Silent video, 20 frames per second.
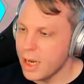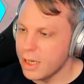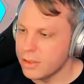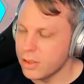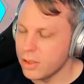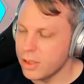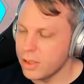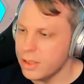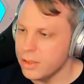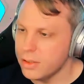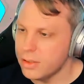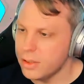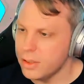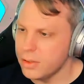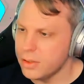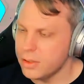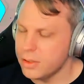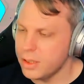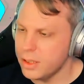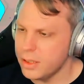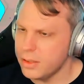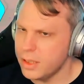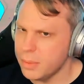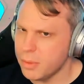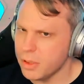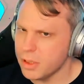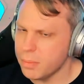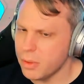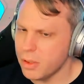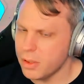so they used to use C, C++,
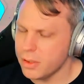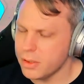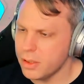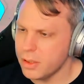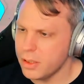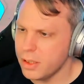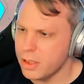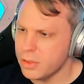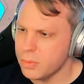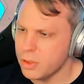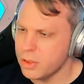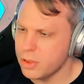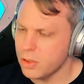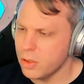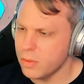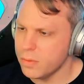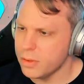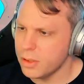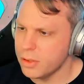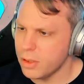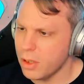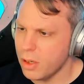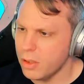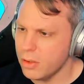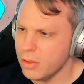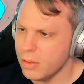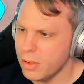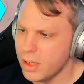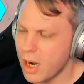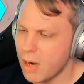and then they switched over to
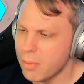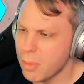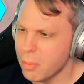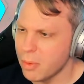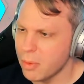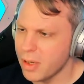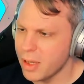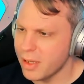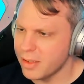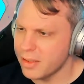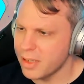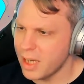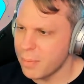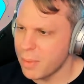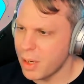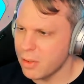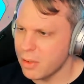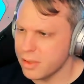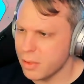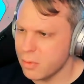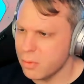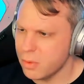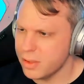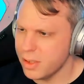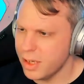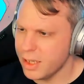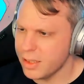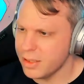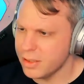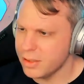Dart. And I remember at the time, I was like, what
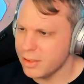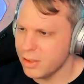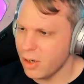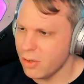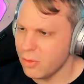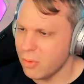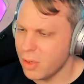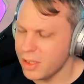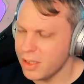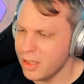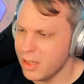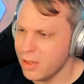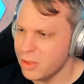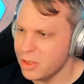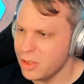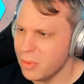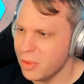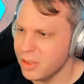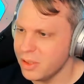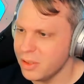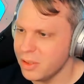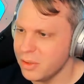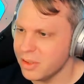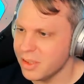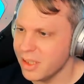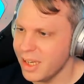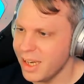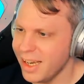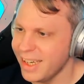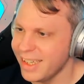the heck is Dart, and why the hell would you want to use
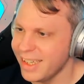that?